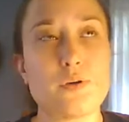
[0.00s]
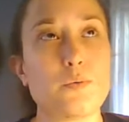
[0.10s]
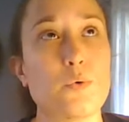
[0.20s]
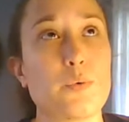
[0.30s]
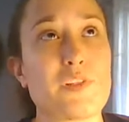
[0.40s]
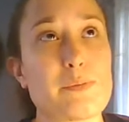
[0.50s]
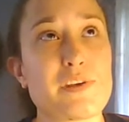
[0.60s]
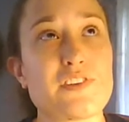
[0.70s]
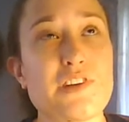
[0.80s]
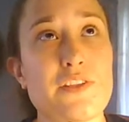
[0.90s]
what would that be?
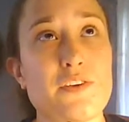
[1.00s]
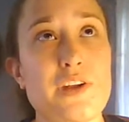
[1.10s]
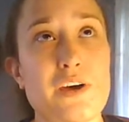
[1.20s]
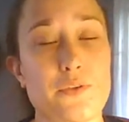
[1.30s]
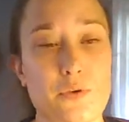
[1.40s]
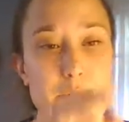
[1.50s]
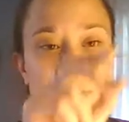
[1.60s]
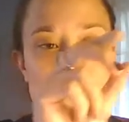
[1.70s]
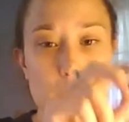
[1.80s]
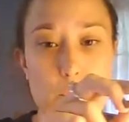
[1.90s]
It's not the ribbon,
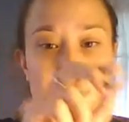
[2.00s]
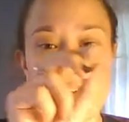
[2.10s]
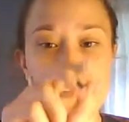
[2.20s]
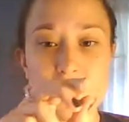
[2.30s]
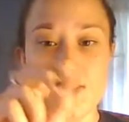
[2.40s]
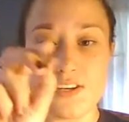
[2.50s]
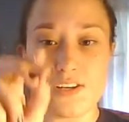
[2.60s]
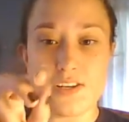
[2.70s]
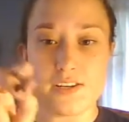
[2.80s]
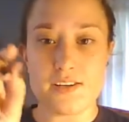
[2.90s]
like the
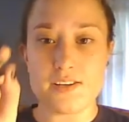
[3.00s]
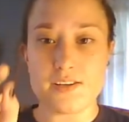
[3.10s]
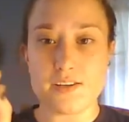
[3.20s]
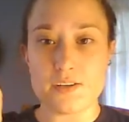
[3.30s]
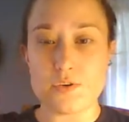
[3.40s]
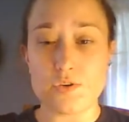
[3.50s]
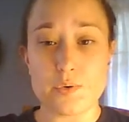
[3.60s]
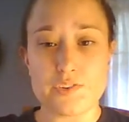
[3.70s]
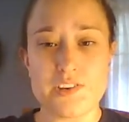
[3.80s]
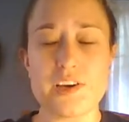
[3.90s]
wavy
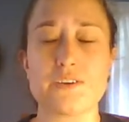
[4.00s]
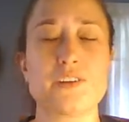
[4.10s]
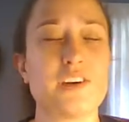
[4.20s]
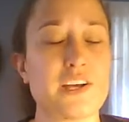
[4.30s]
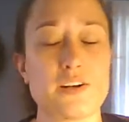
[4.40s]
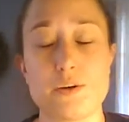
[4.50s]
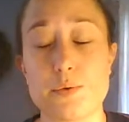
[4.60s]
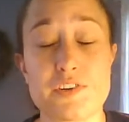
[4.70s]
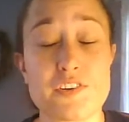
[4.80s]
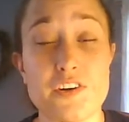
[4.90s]
gross. No, I don't know
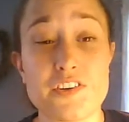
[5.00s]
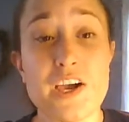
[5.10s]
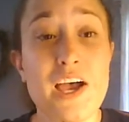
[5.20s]
what it's called.